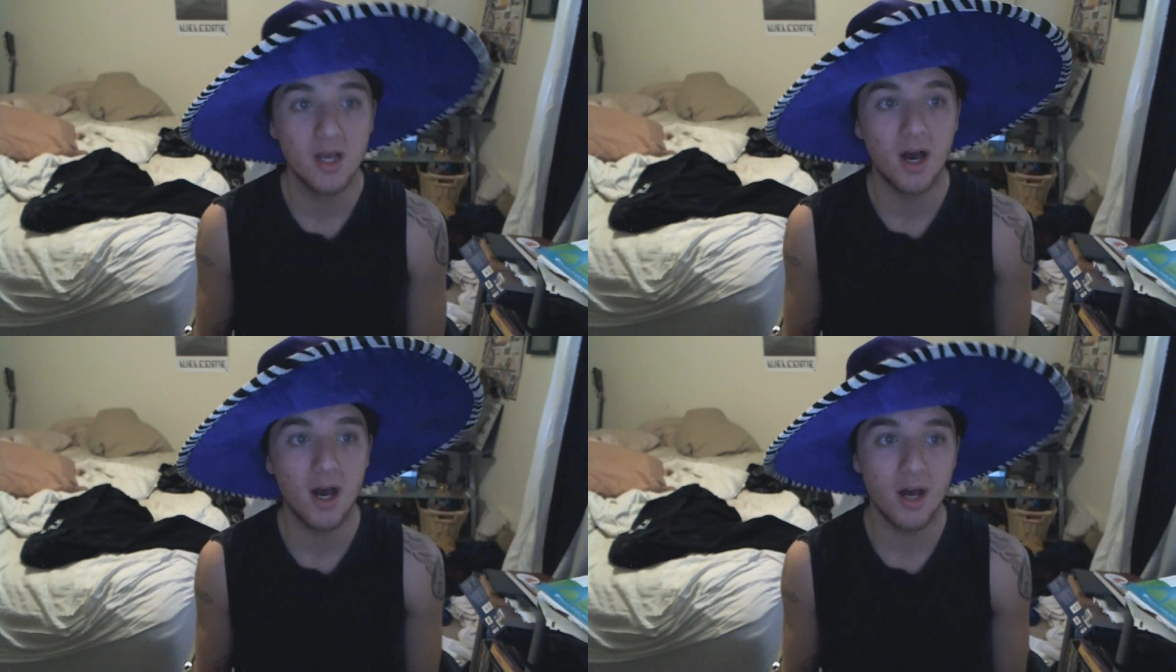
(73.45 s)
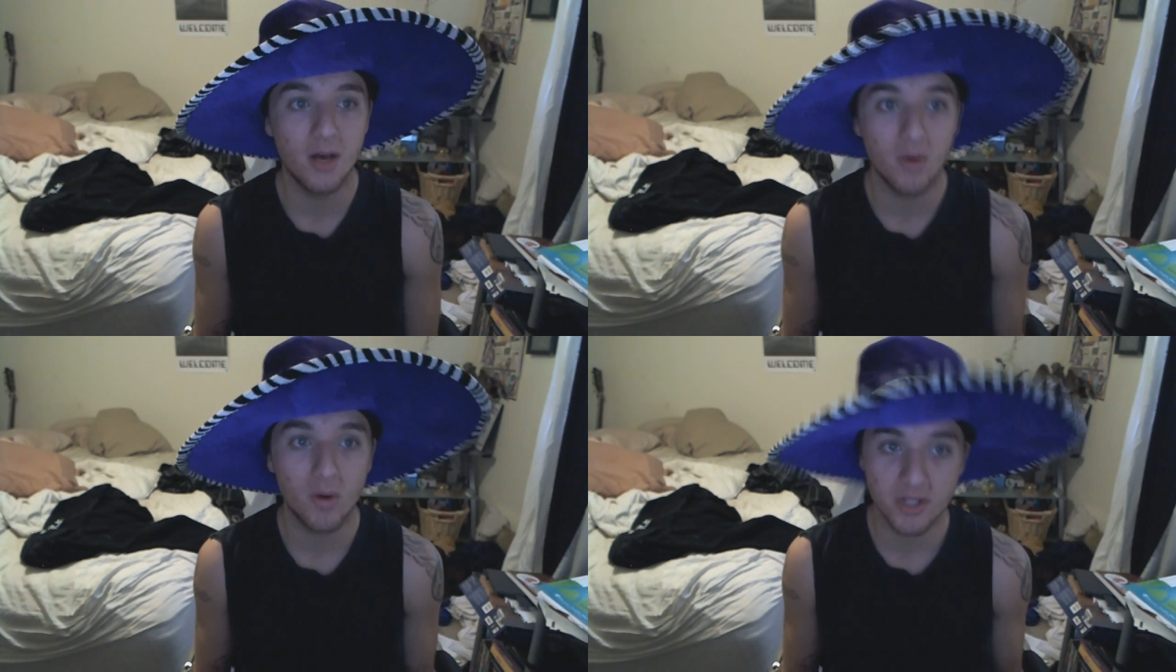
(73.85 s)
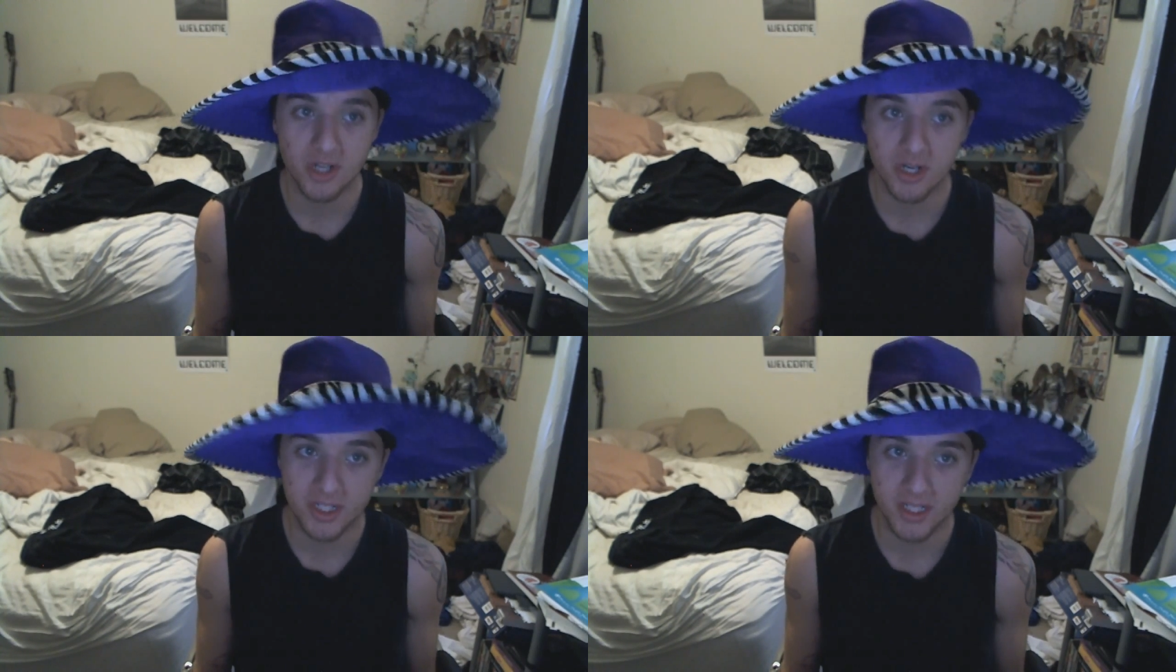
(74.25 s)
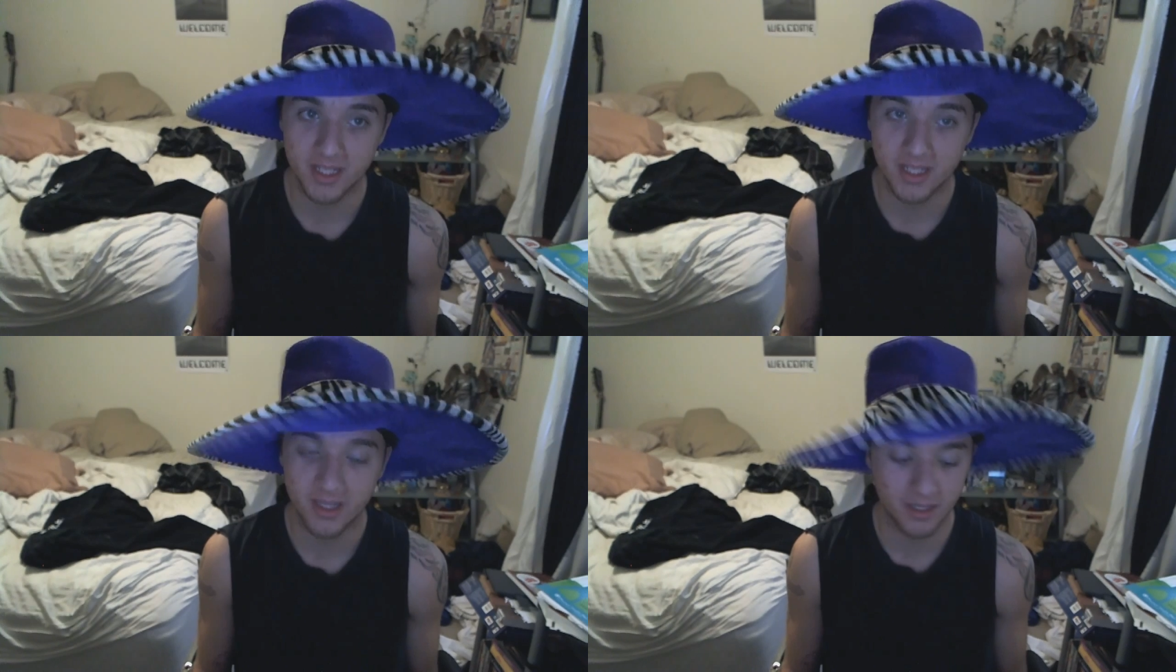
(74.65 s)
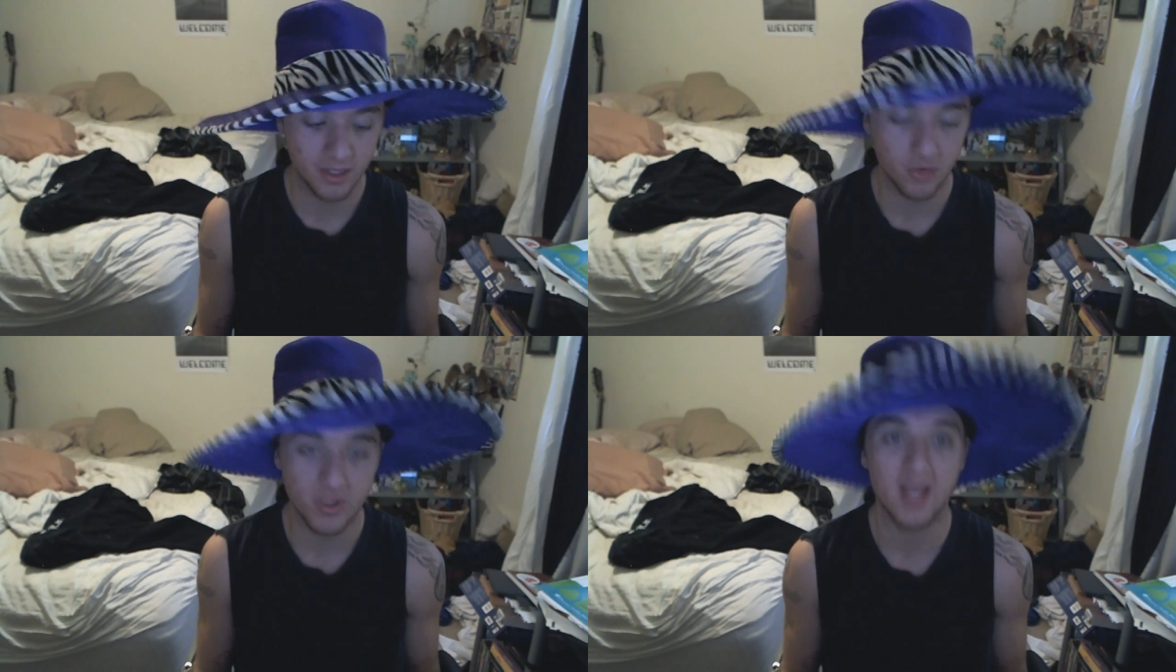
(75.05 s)
One of the Jurinchiki then,
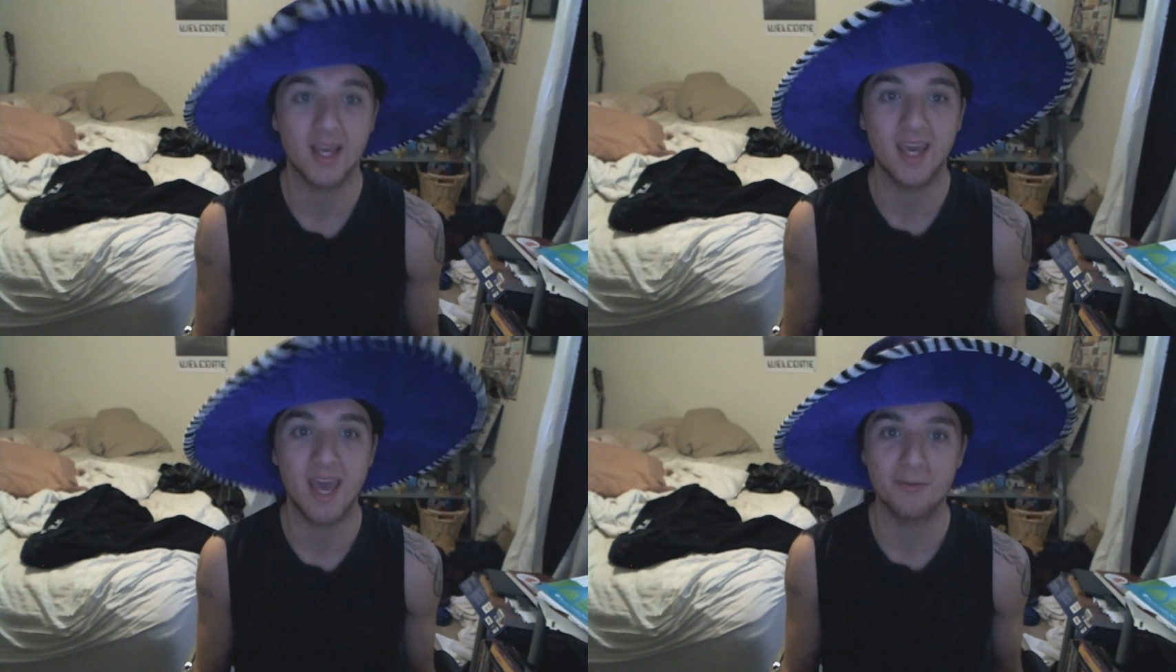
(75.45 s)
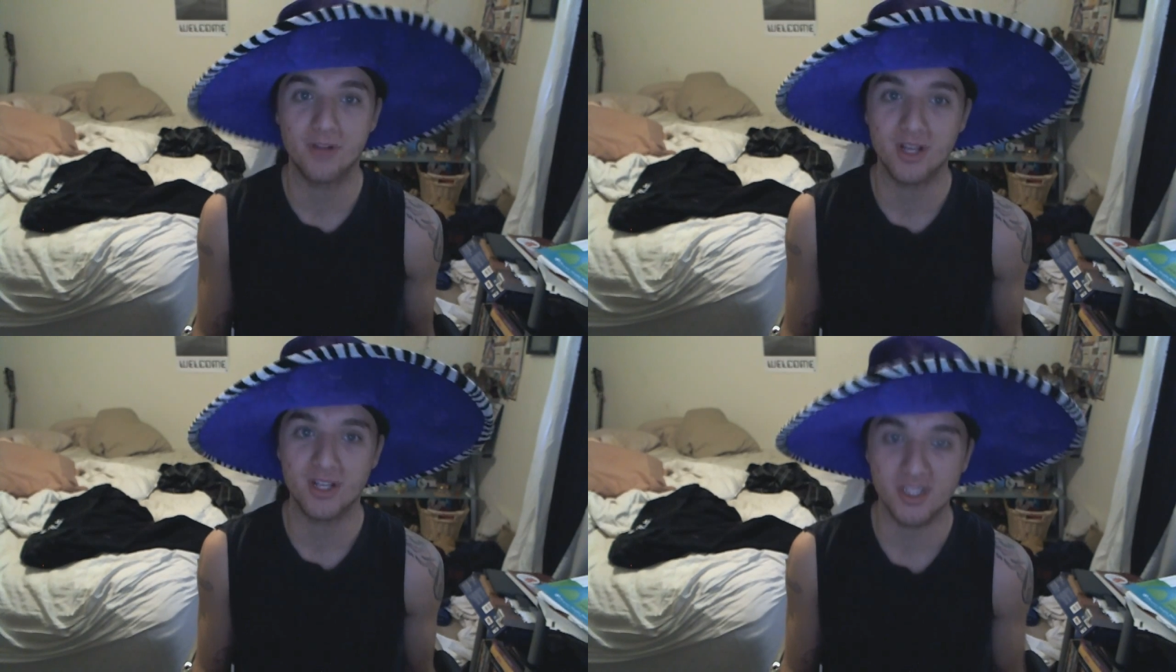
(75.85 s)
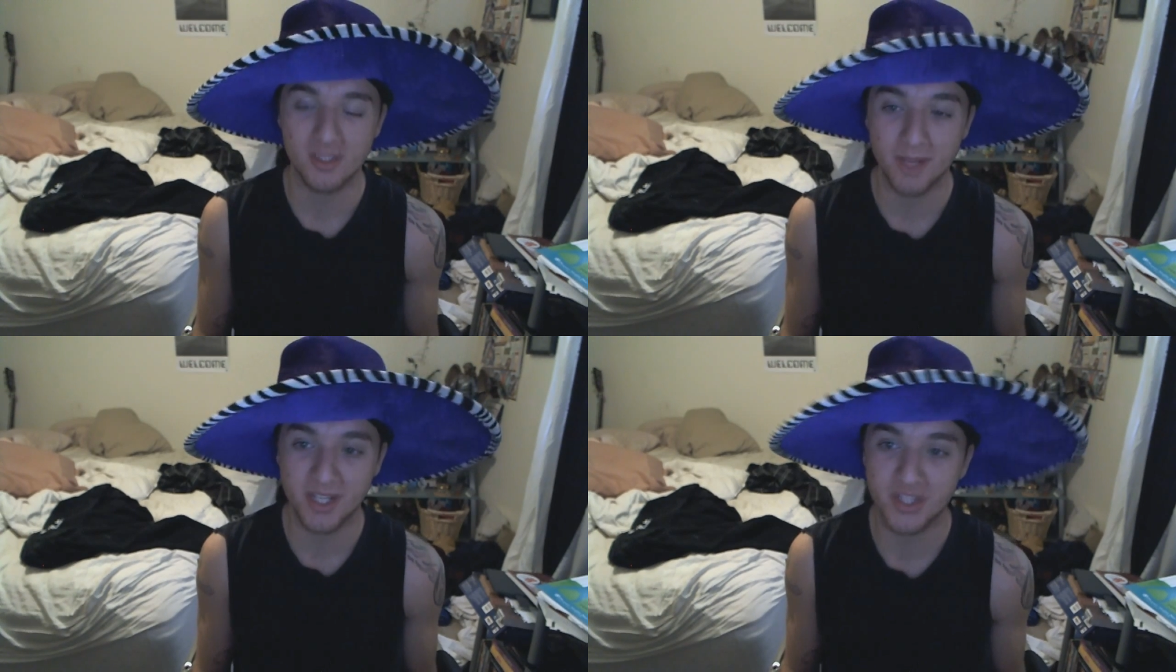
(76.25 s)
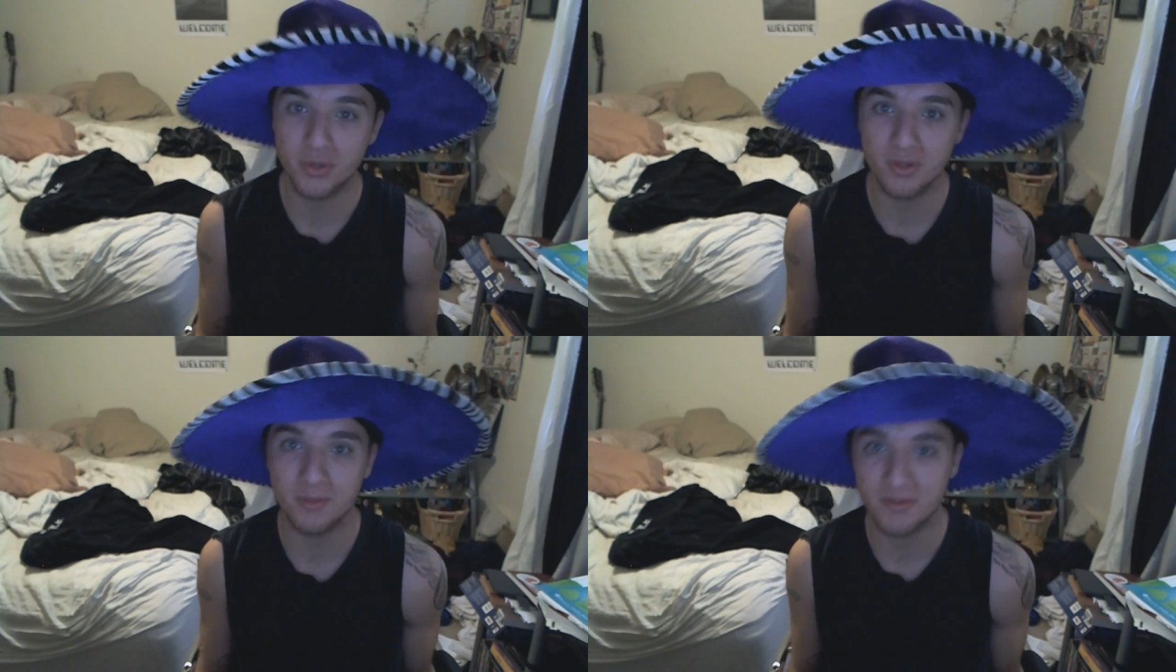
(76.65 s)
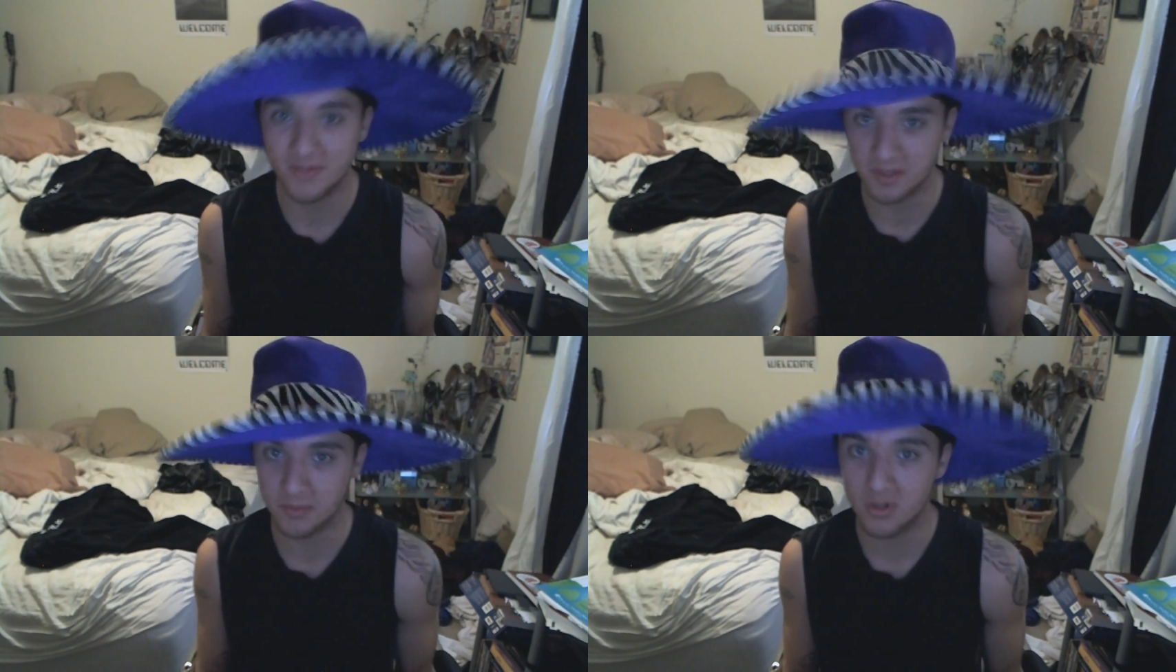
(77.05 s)
he like camouflages and makes two of them
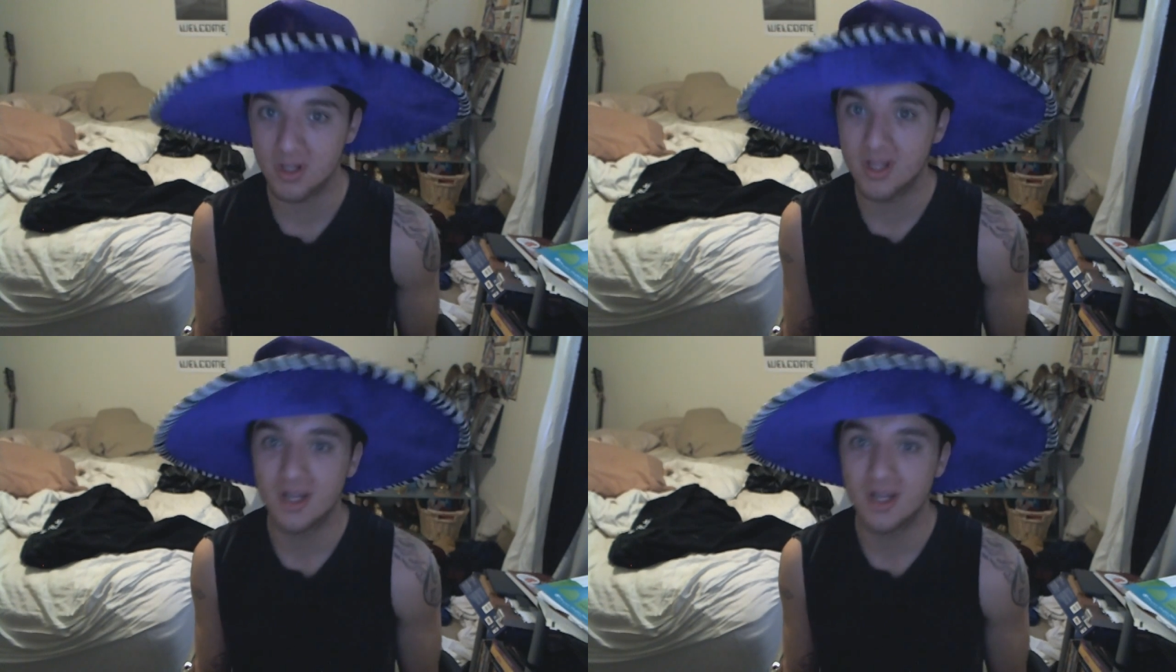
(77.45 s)
invisible.